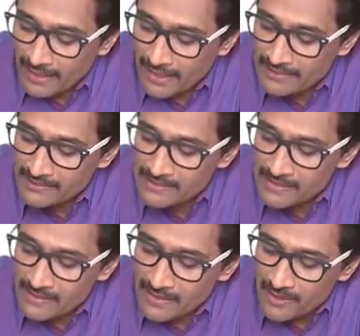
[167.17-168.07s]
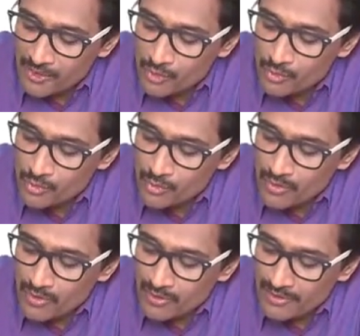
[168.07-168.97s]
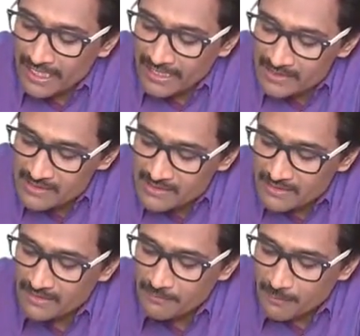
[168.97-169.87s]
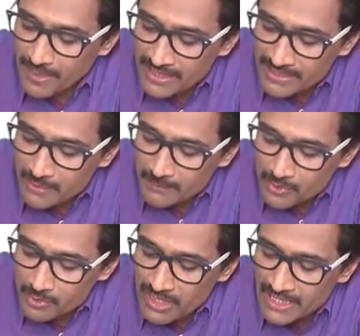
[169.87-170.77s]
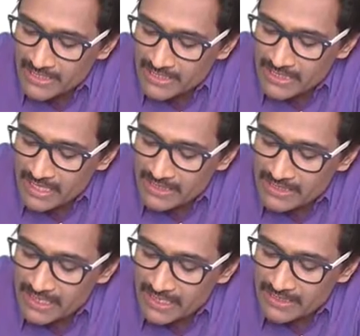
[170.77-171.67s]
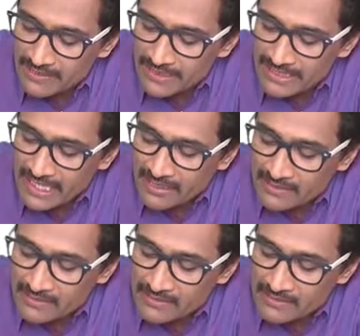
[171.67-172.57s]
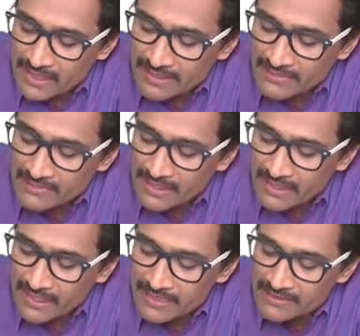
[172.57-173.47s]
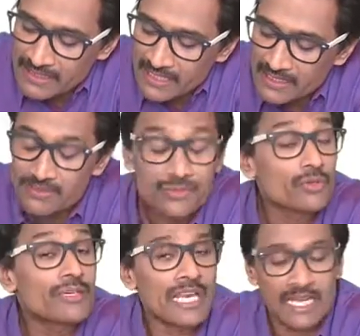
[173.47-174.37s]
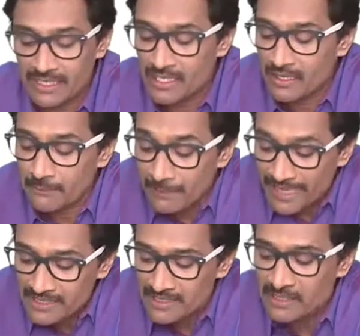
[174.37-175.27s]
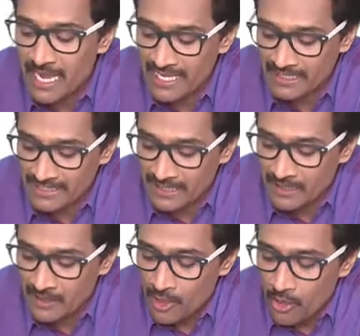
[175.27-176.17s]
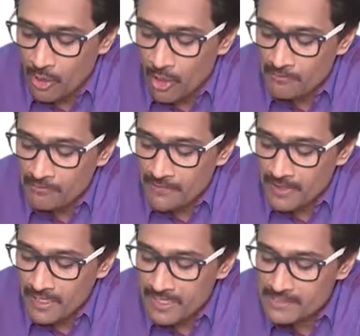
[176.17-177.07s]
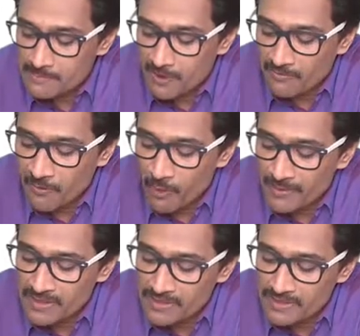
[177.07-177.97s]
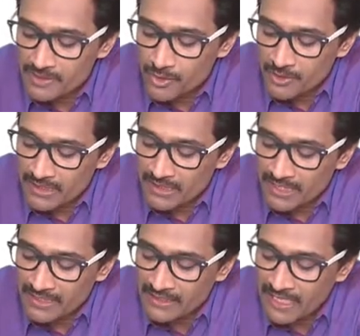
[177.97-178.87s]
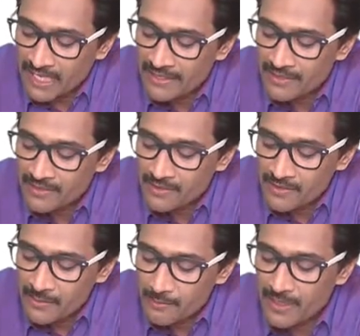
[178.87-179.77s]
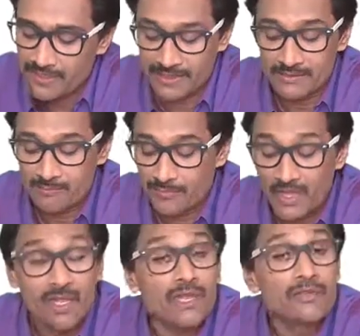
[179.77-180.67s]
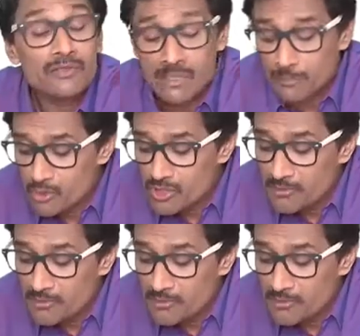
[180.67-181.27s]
hence you break it up into tiny, tiny, tiny rectangles like this, and hence that gives you an idea, a better idea of his performance during the entire period. Now suppose you